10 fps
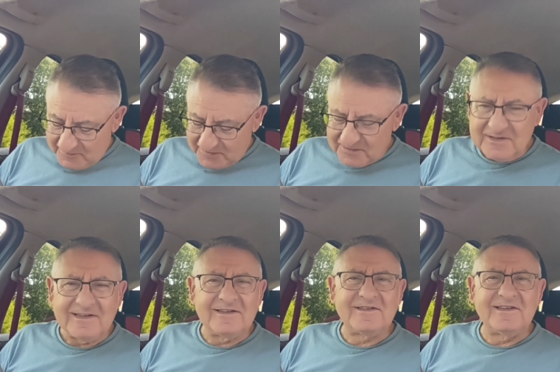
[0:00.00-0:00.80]
which is,
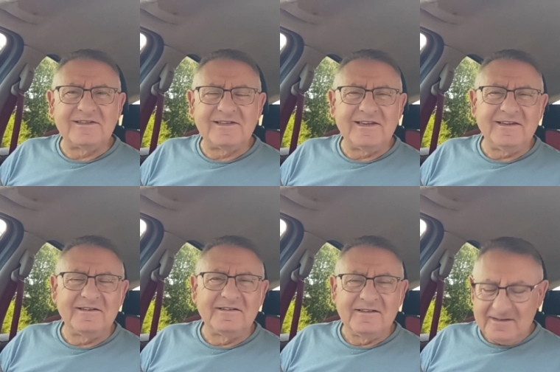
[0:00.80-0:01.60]
is, is
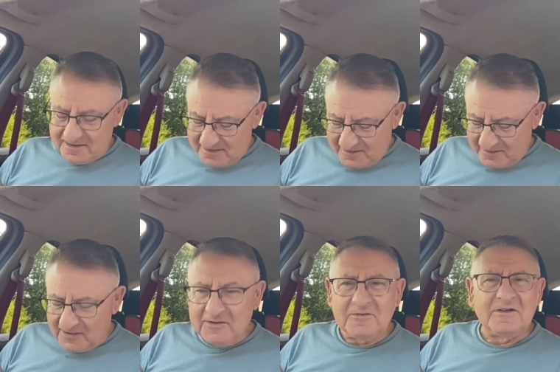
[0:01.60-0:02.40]
the uh,
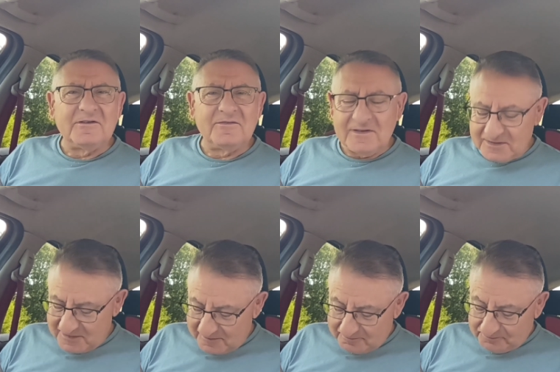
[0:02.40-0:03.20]
irony of
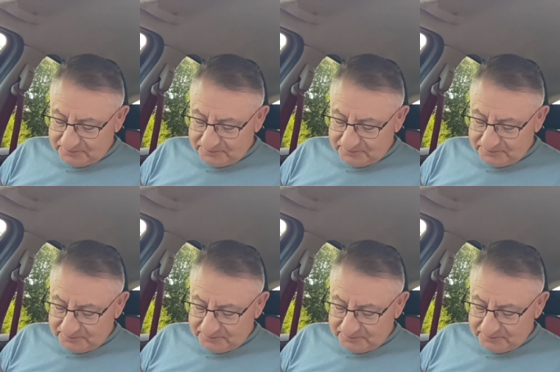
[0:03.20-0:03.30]
this.